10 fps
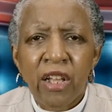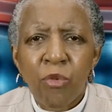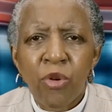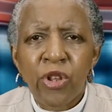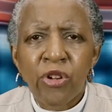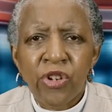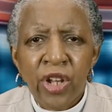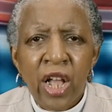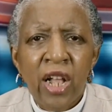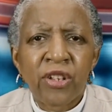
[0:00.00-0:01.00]
when your
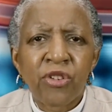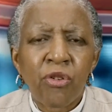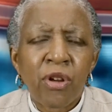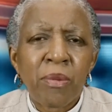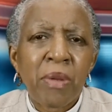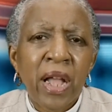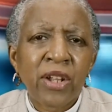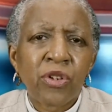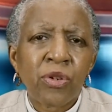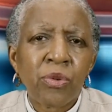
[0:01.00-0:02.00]
child is going
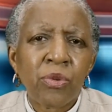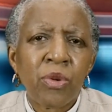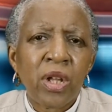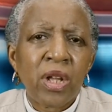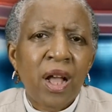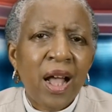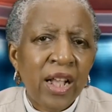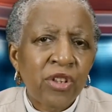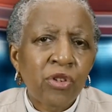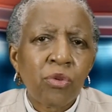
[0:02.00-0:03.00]
back to
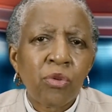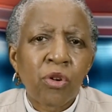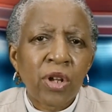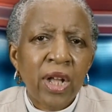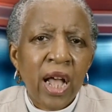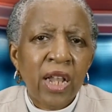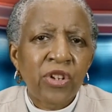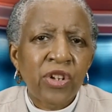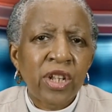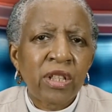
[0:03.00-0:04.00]
high school or
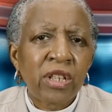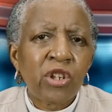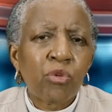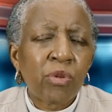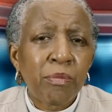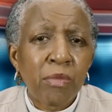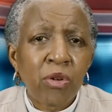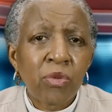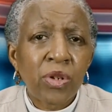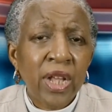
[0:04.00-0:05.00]
college in these
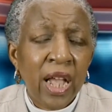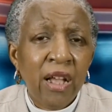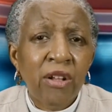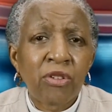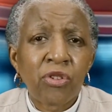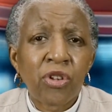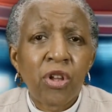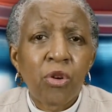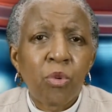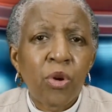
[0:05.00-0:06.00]
remote towns
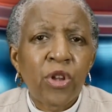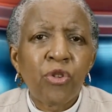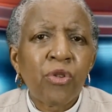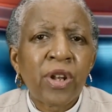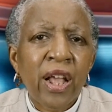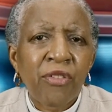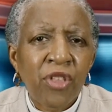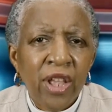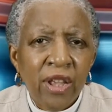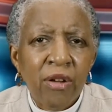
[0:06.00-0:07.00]
where you're not
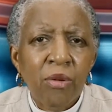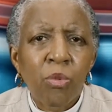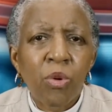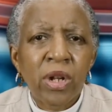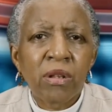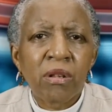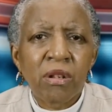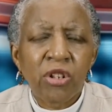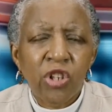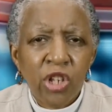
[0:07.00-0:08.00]
there? What
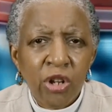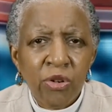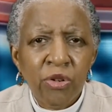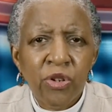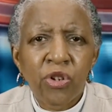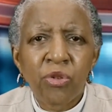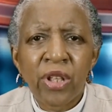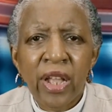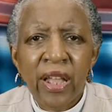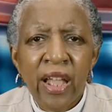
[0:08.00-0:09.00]
concerns do
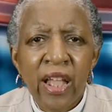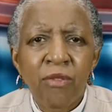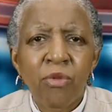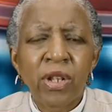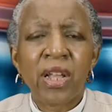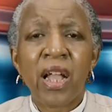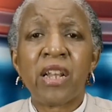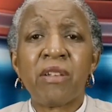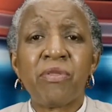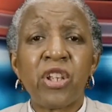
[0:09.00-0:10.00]
they have? What
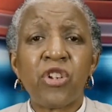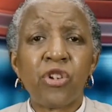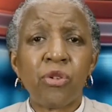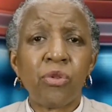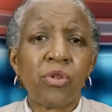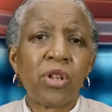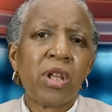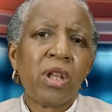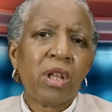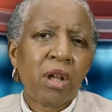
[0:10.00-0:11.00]
kind of issues
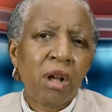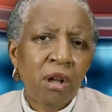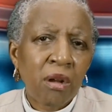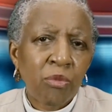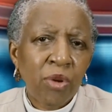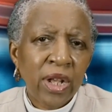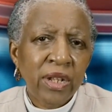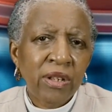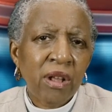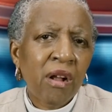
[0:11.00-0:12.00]

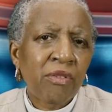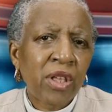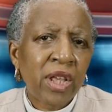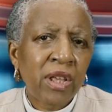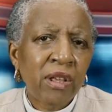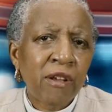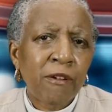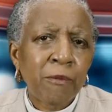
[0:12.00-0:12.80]
raised? Are they